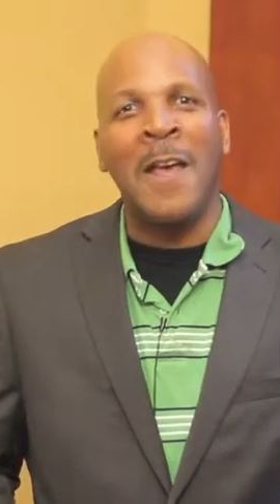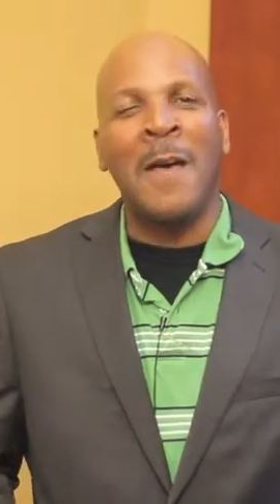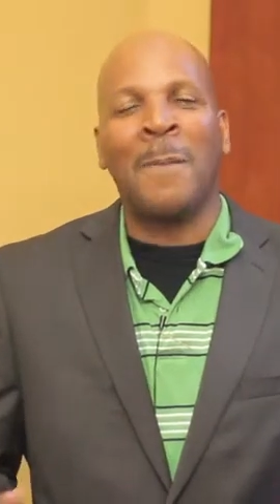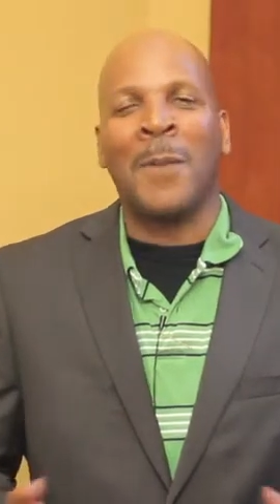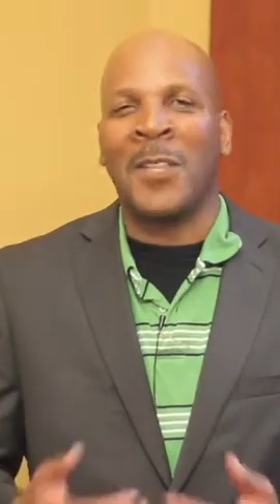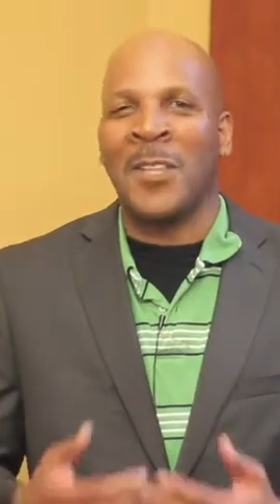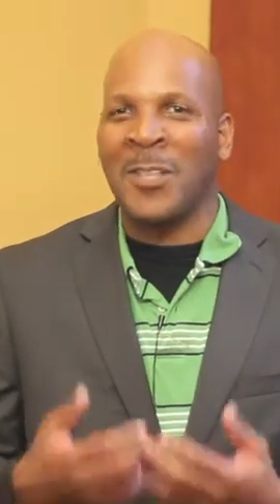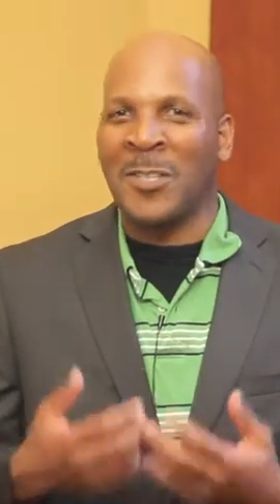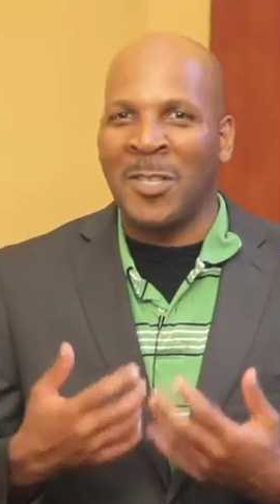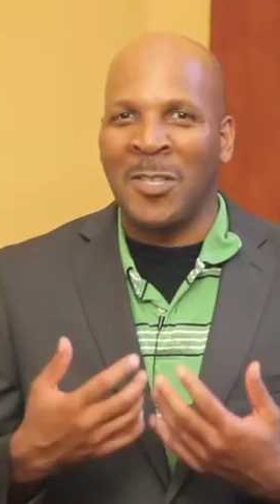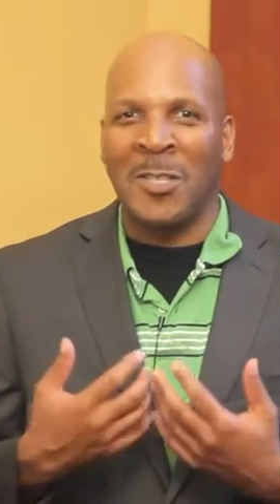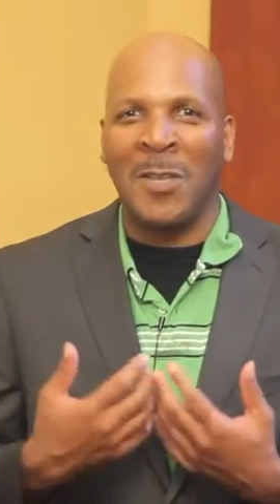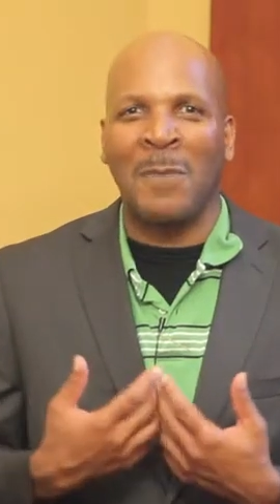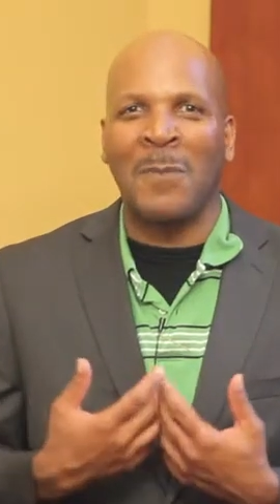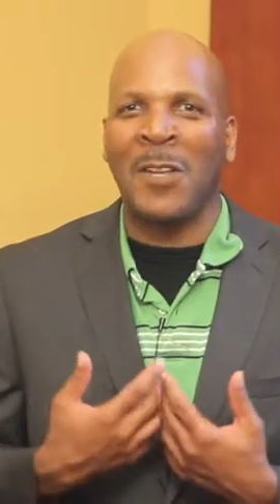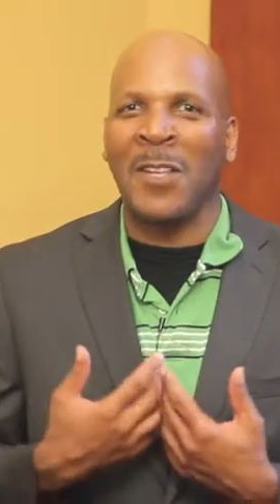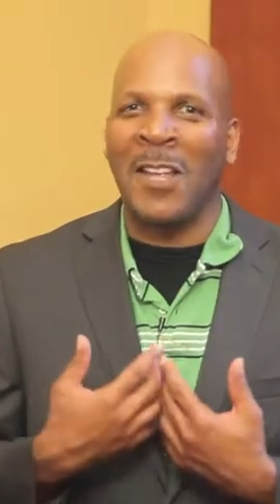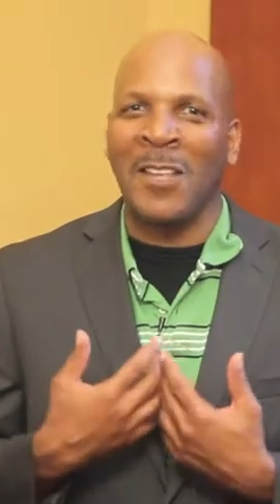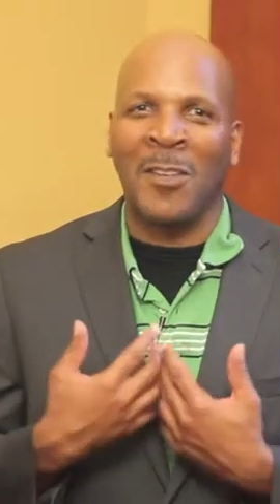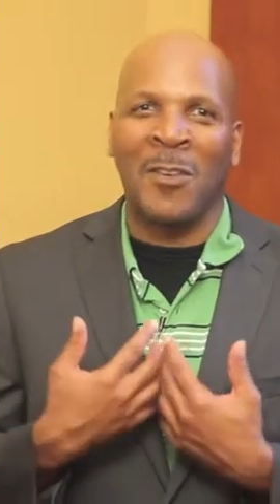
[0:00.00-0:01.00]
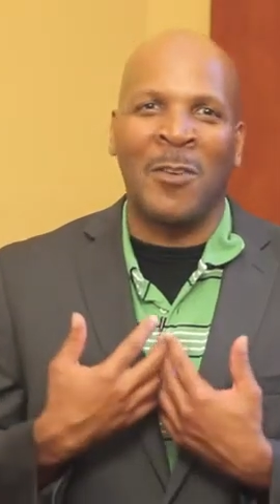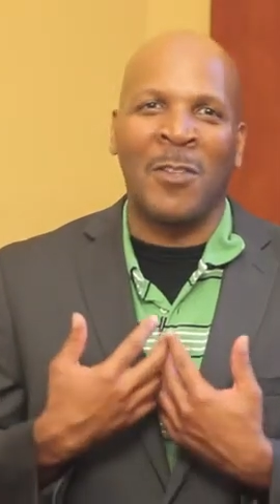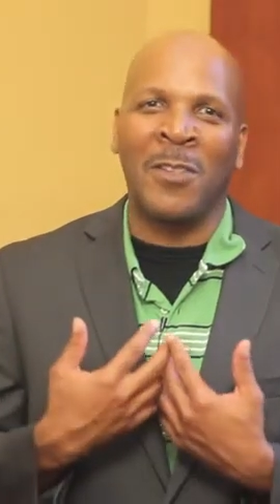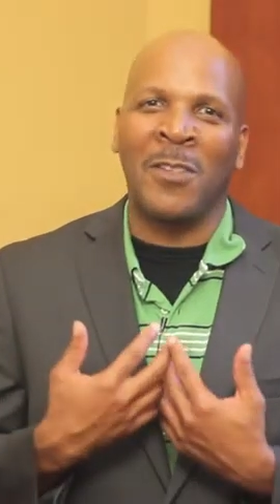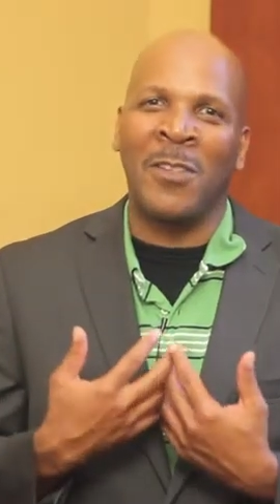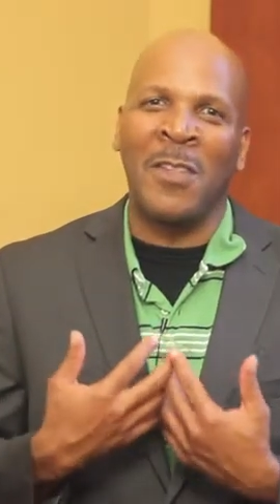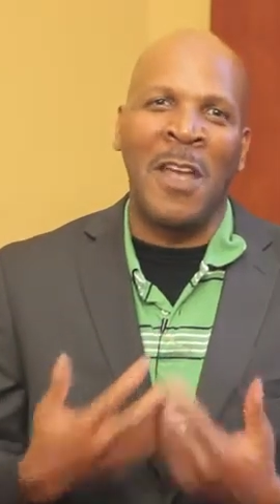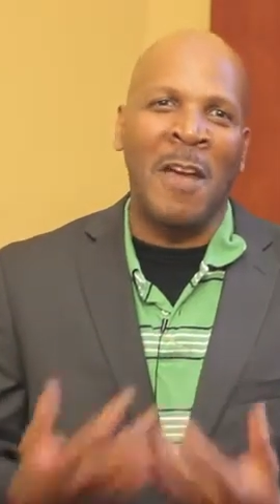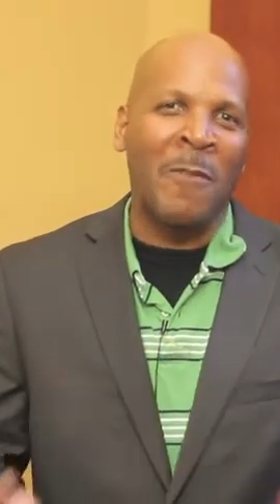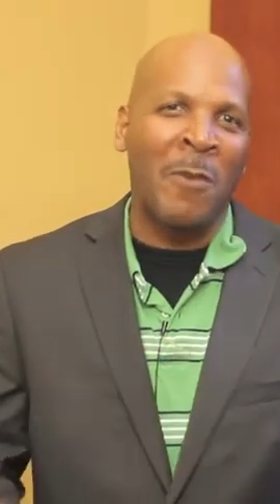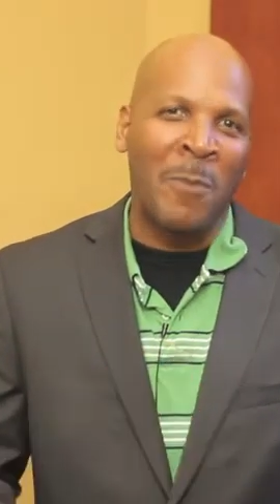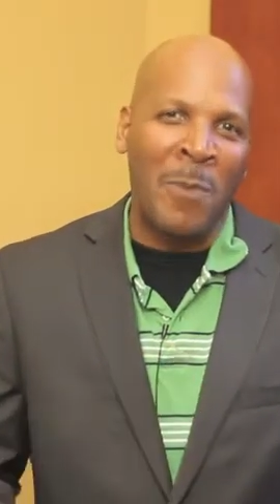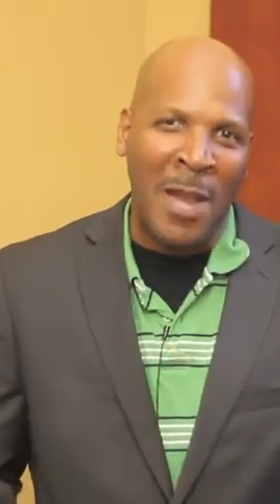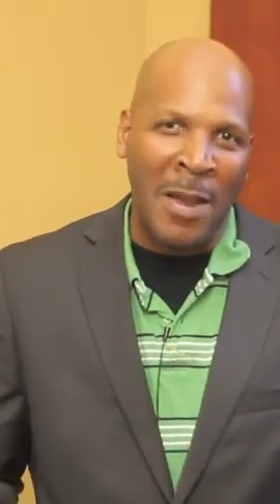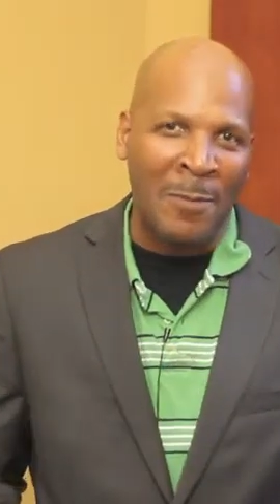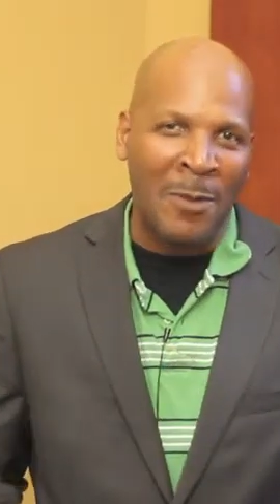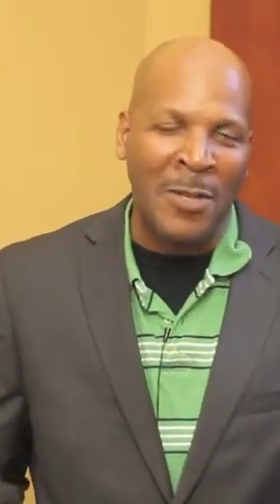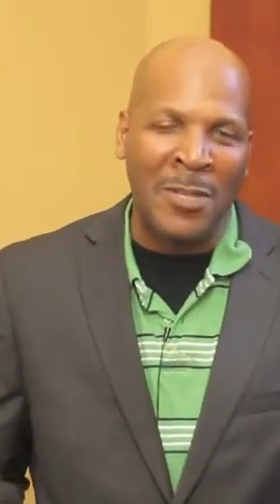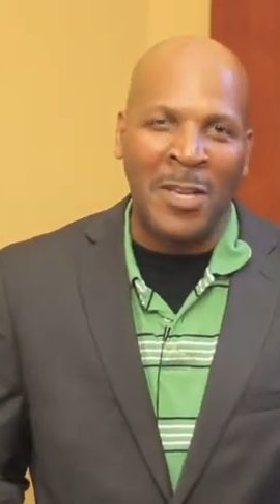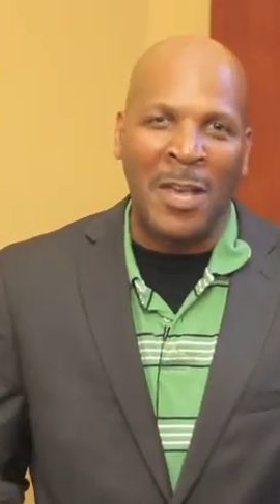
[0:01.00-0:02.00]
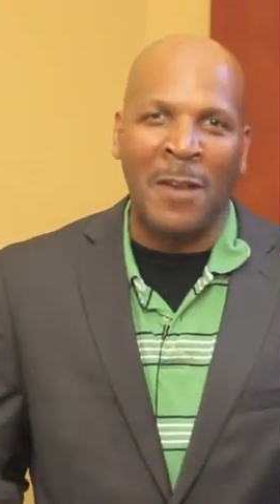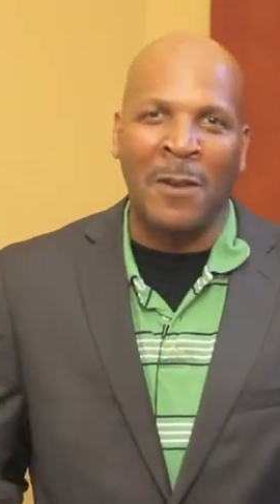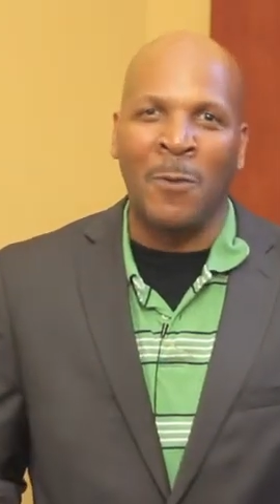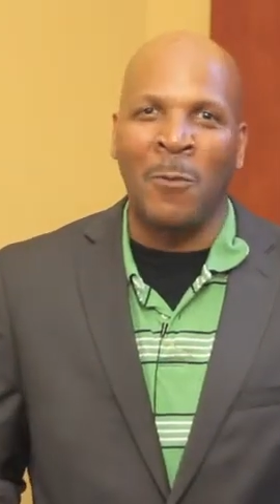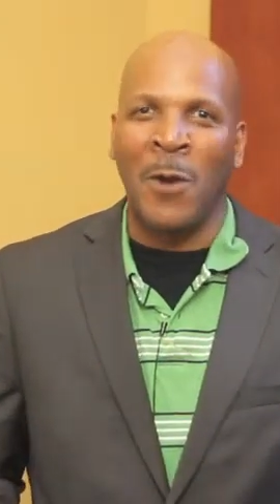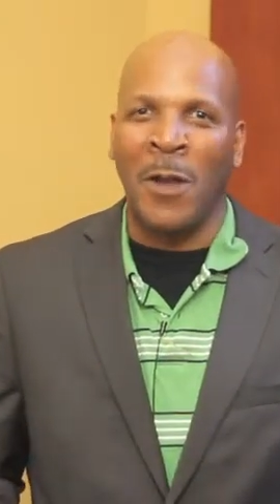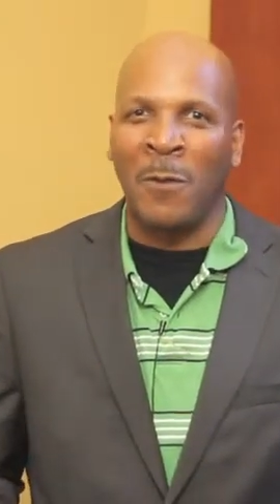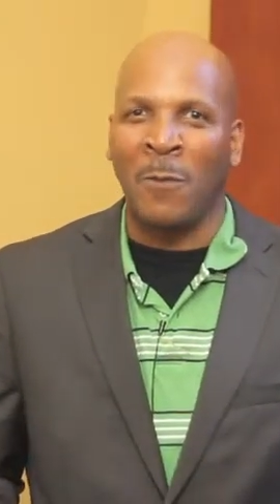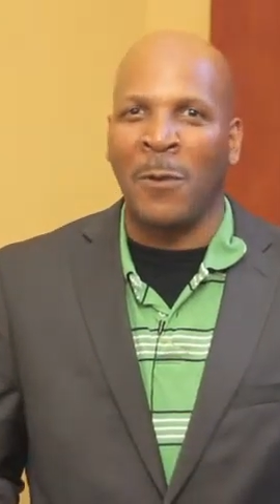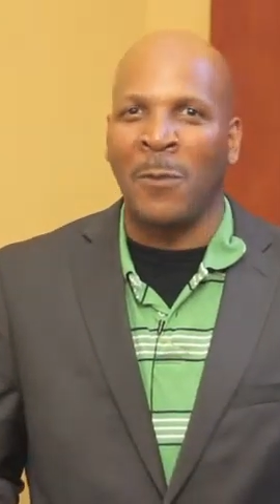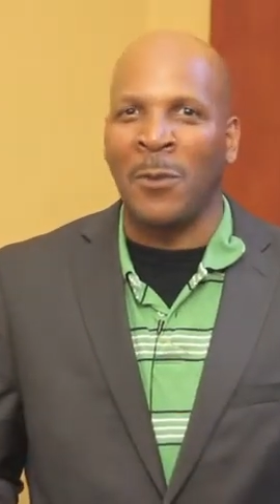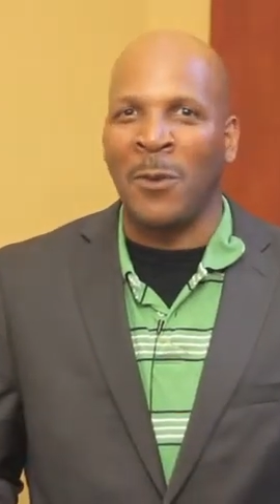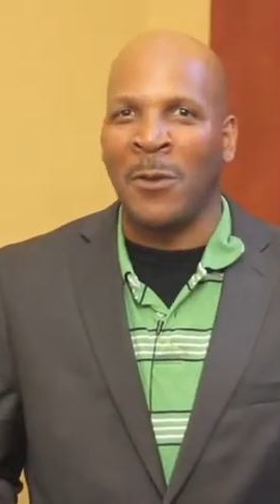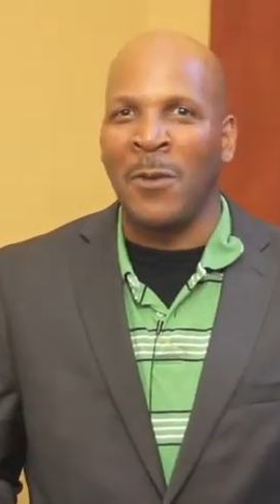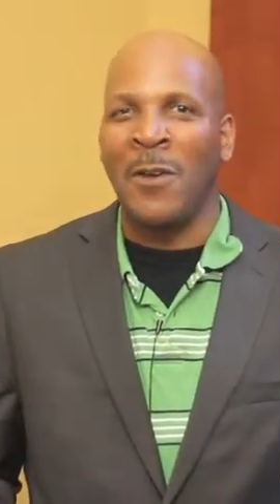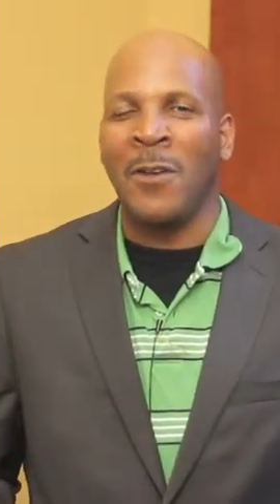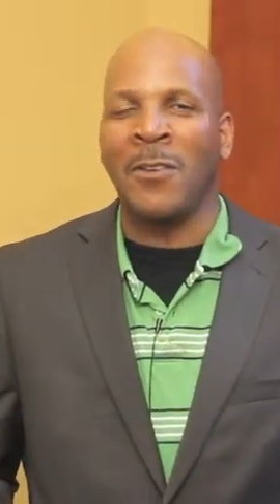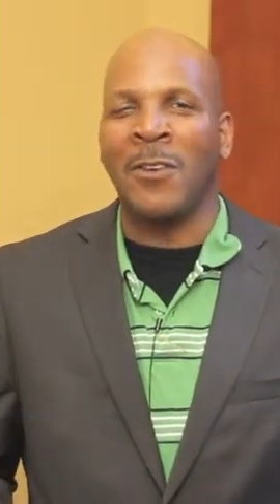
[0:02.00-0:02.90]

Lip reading: but this is something that they'll never be able to take away from you.